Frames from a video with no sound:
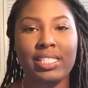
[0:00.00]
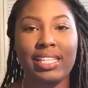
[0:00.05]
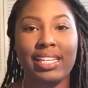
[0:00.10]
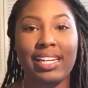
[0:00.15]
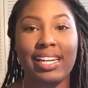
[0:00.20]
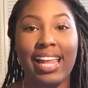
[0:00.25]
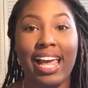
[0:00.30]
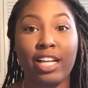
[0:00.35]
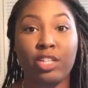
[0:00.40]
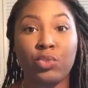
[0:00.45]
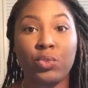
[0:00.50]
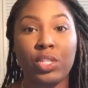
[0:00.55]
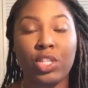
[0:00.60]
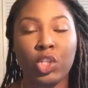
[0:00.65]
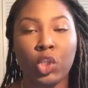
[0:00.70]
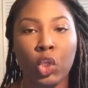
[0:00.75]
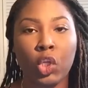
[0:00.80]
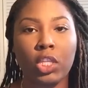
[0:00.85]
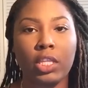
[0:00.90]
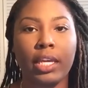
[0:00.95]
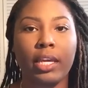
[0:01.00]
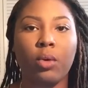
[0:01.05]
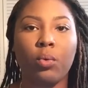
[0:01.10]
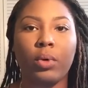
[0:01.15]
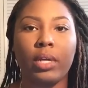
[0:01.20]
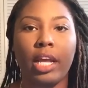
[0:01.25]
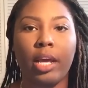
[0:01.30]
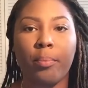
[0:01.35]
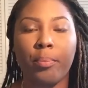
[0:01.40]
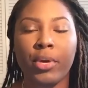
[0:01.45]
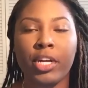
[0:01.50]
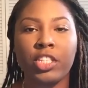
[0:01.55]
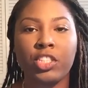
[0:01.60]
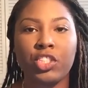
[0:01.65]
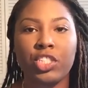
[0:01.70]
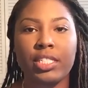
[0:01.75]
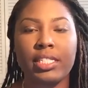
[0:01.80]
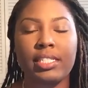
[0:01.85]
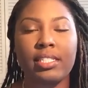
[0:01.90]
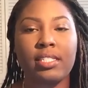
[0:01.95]
that it actually looked like what I
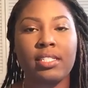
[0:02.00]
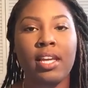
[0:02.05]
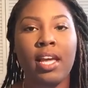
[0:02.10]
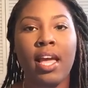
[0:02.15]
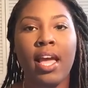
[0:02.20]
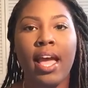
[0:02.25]
purchased.